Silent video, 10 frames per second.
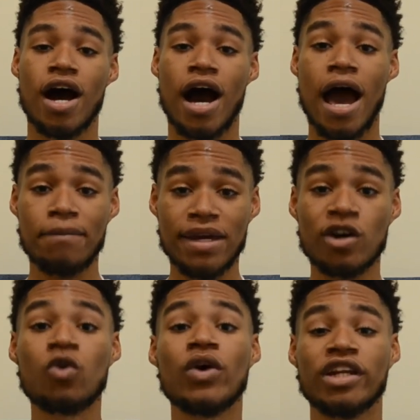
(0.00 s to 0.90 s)
I mean,
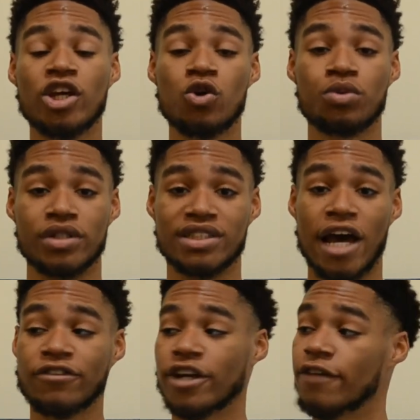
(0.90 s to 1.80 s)
Quinn Ewers,
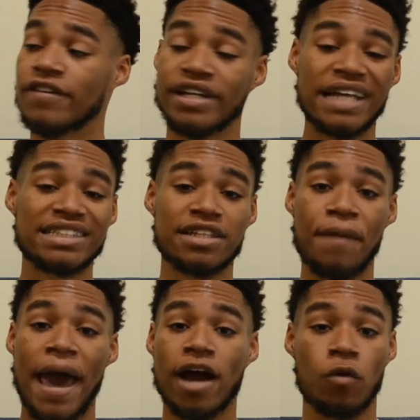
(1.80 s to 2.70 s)
after he finessed the
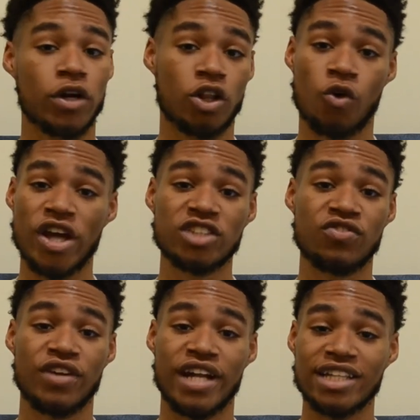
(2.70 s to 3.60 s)
bag, one of the greatest
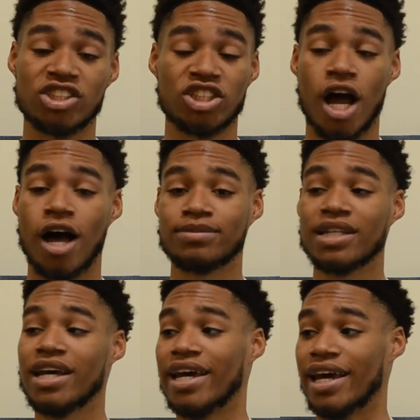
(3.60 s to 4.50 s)
finesse jobs
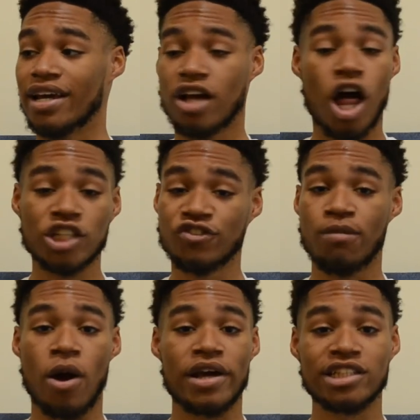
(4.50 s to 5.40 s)
in college
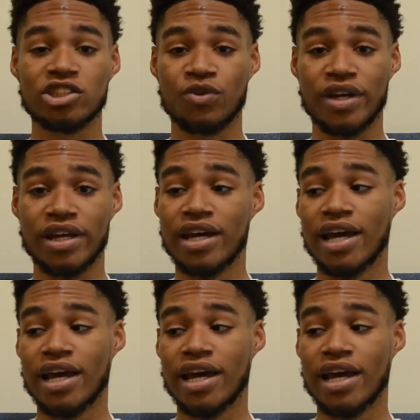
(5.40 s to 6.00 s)
football history,